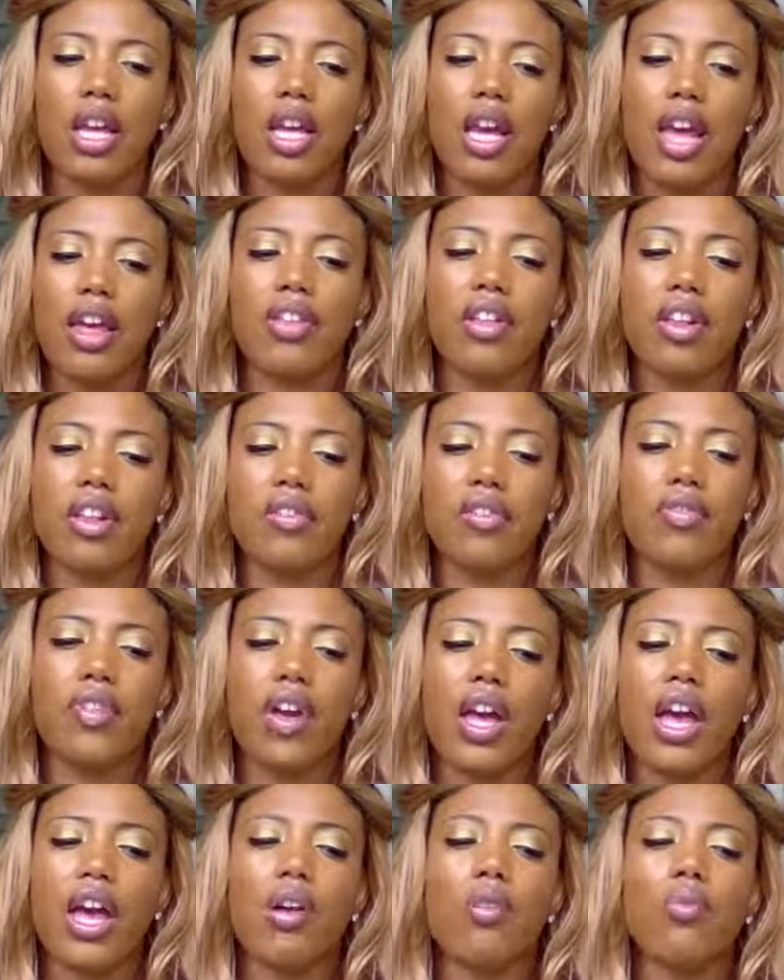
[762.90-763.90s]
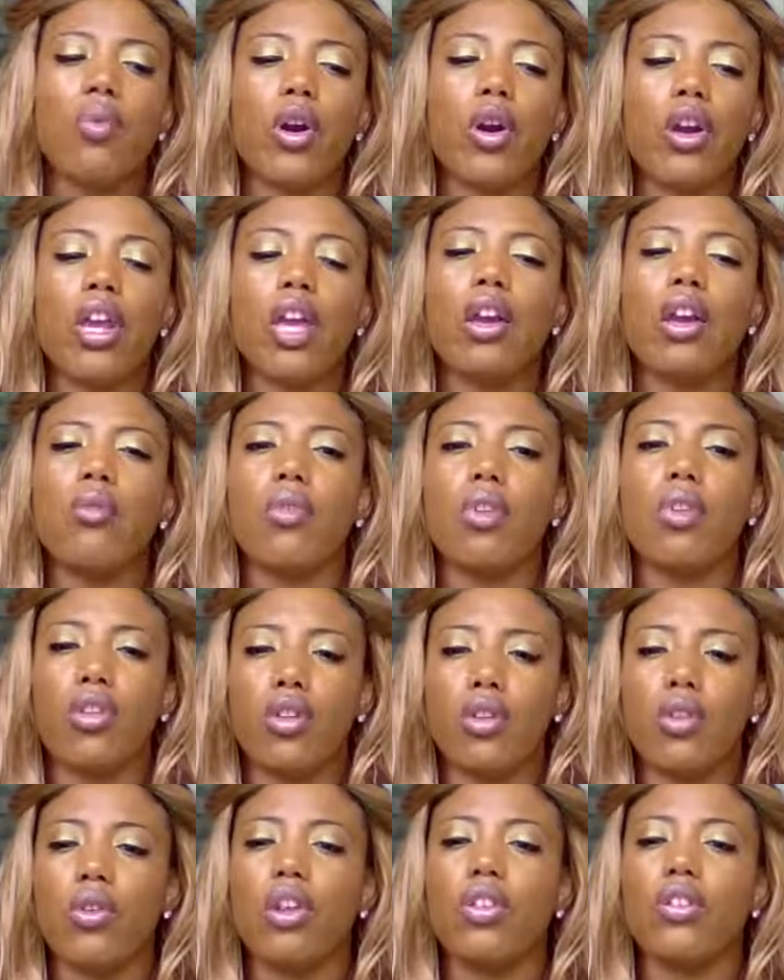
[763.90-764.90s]
and the divine working with
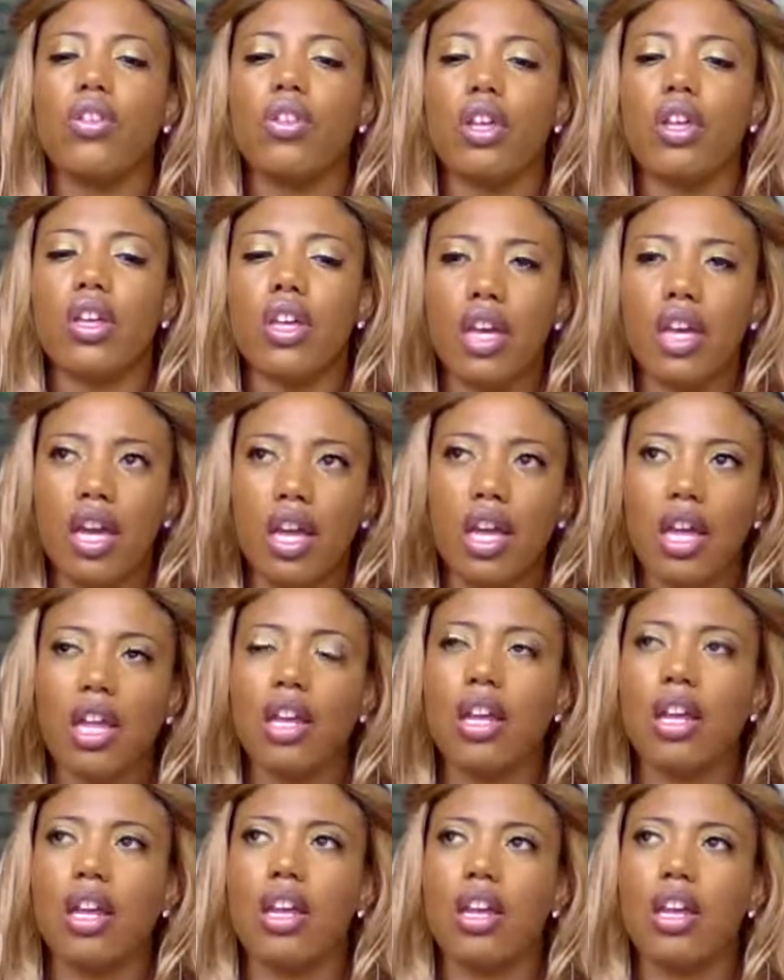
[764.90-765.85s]
you is to get